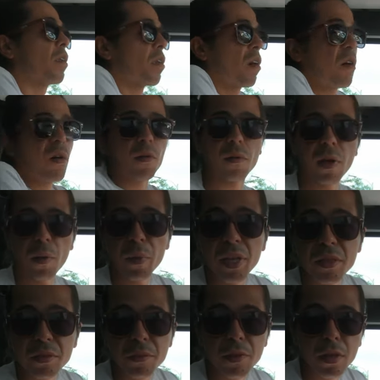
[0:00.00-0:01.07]
So I
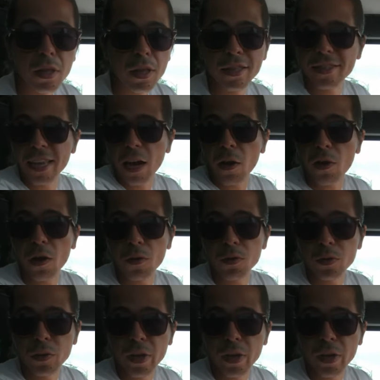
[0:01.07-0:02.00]
mean, let's see how it goes